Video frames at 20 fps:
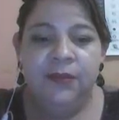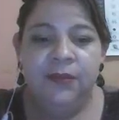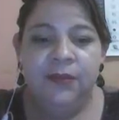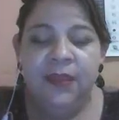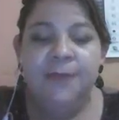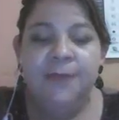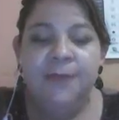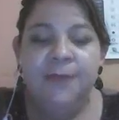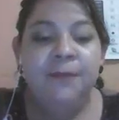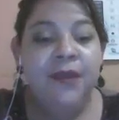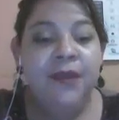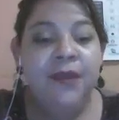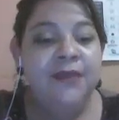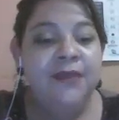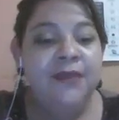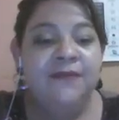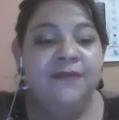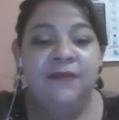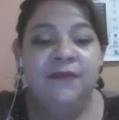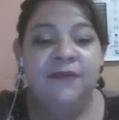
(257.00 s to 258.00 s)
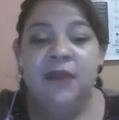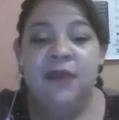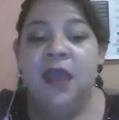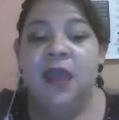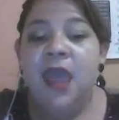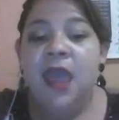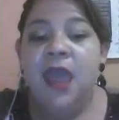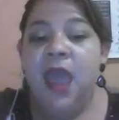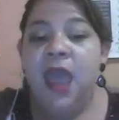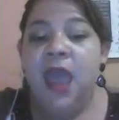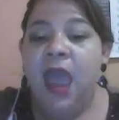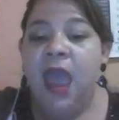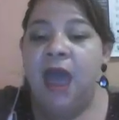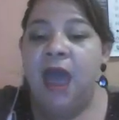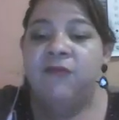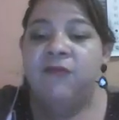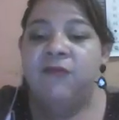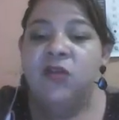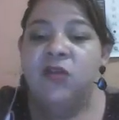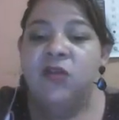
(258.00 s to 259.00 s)
Templates
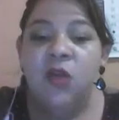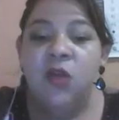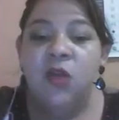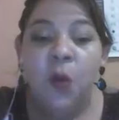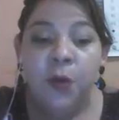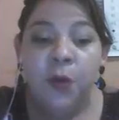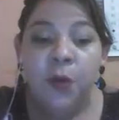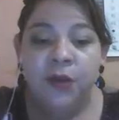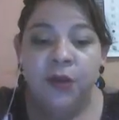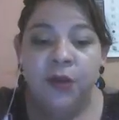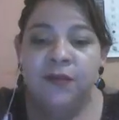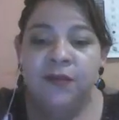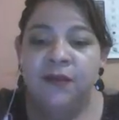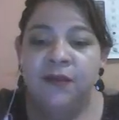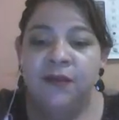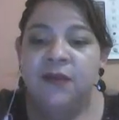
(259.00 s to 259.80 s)
have loaded,